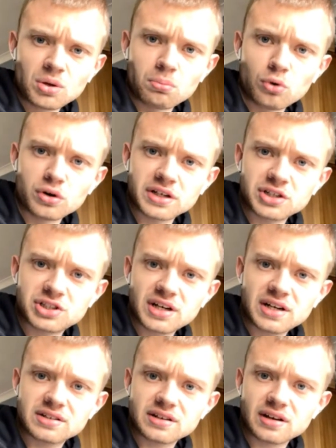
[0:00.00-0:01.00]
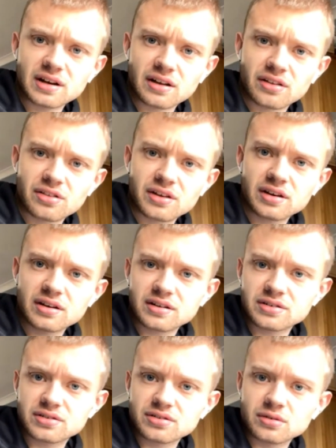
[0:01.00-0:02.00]
Morning, Jed. And I think
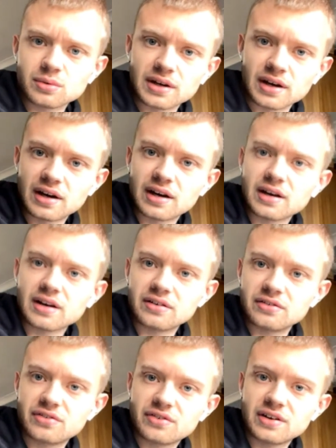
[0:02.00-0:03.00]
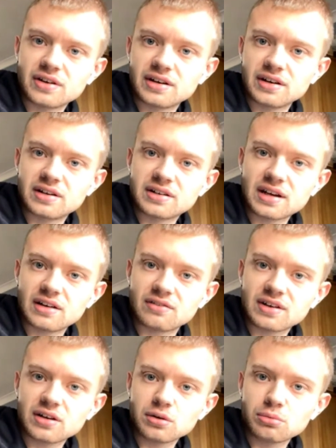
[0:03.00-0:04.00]
I saw we have Dave
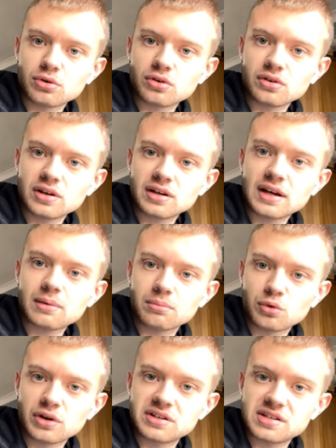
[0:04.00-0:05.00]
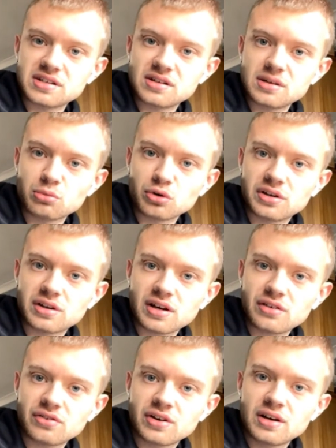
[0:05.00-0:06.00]
Gilmore on it. Yep, morning, Tinsley. Morning,
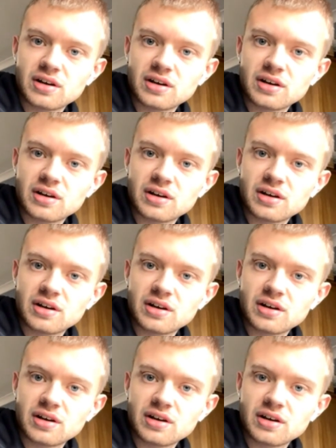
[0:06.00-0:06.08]
Dave.